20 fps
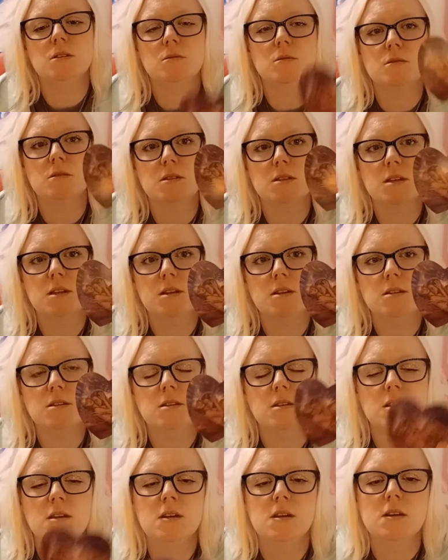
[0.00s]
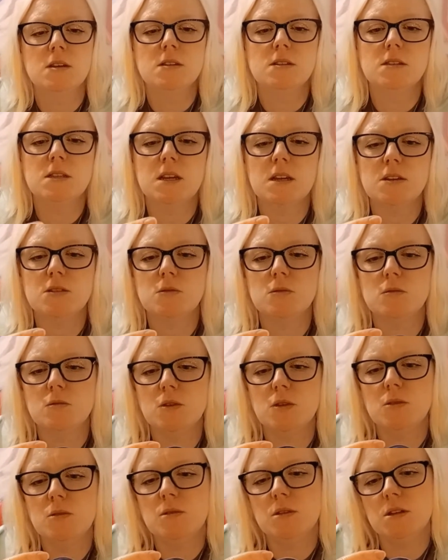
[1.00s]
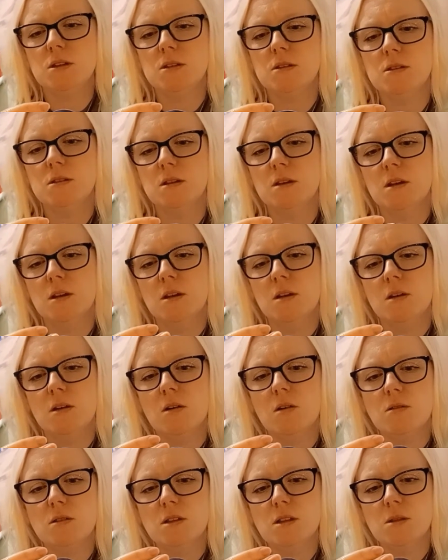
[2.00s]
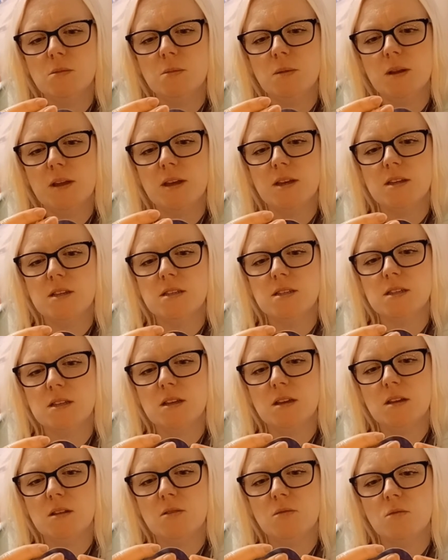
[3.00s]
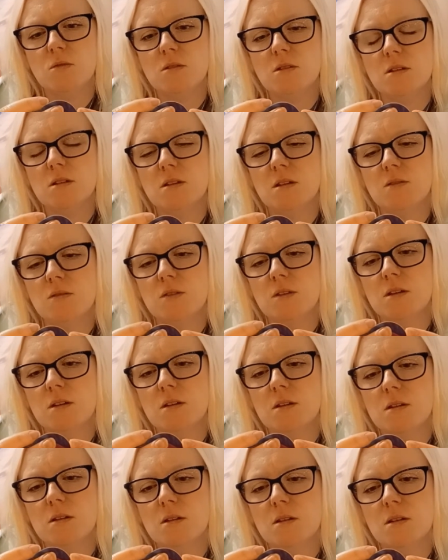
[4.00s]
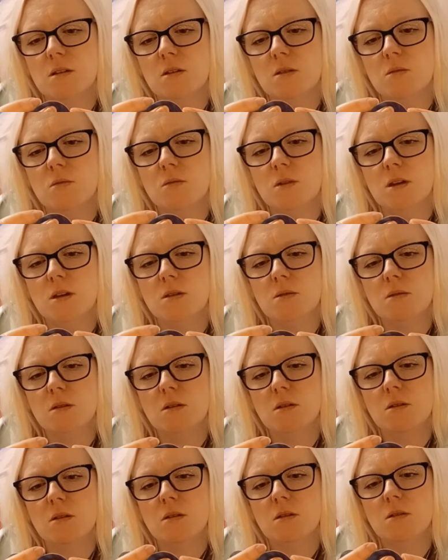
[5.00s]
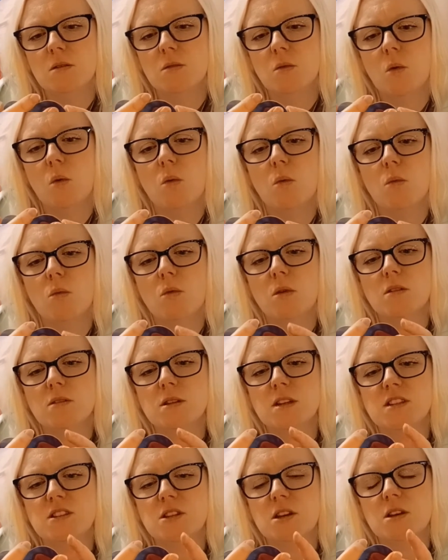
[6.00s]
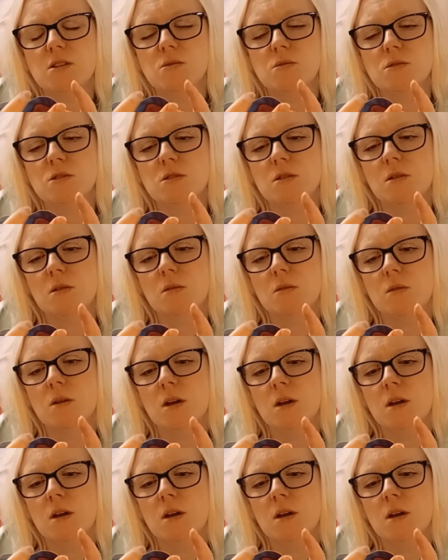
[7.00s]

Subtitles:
one says, sexual union. Honor the place in one another where you are one eternal soul.